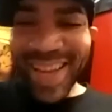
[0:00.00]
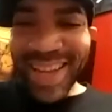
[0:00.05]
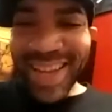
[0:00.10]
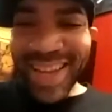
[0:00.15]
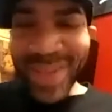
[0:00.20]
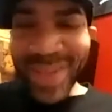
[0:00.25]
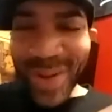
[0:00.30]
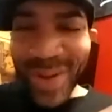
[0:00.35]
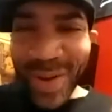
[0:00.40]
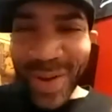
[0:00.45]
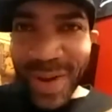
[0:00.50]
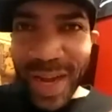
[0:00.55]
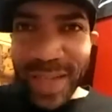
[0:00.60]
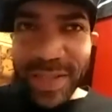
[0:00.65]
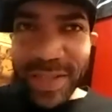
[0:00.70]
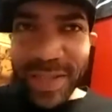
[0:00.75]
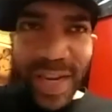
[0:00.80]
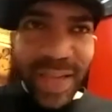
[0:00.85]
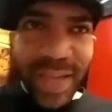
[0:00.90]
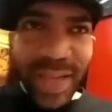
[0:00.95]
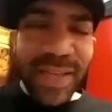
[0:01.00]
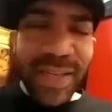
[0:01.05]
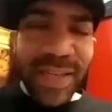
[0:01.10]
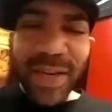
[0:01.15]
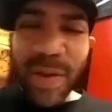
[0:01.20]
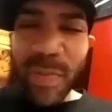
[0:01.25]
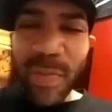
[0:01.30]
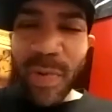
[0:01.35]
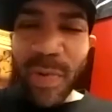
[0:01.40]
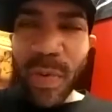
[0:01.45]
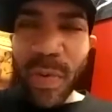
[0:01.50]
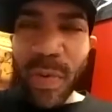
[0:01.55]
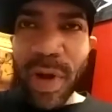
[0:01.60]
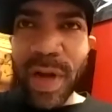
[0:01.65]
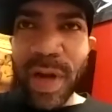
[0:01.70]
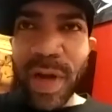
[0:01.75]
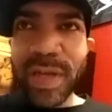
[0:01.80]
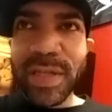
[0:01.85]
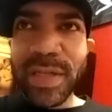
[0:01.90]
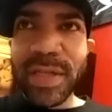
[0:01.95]
so Jason number
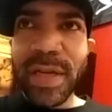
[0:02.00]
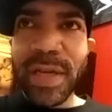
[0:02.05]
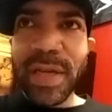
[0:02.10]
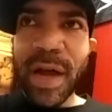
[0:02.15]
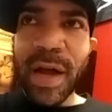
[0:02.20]
one.